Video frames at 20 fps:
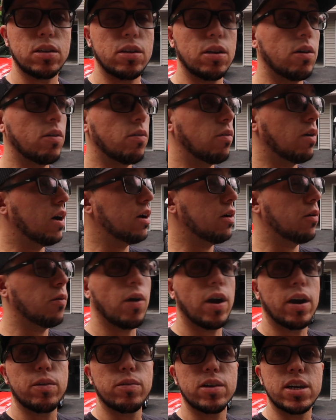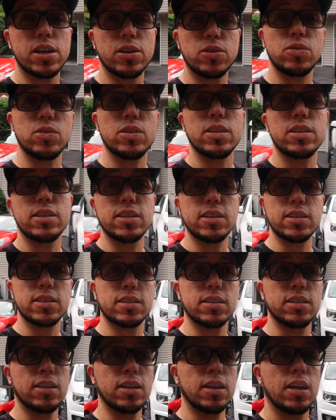you know, why why we are doing
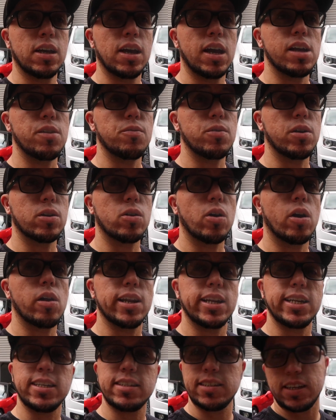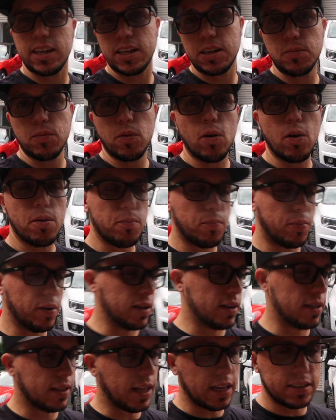this and we are not leasing anymore,
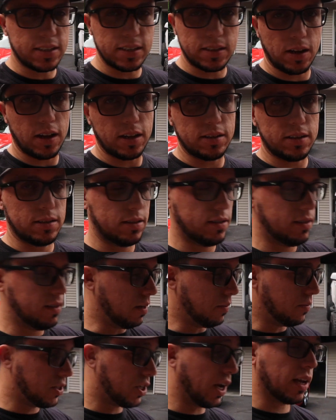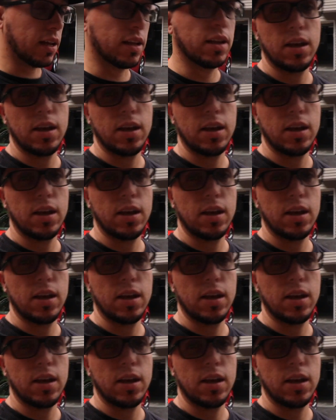but that's another subject.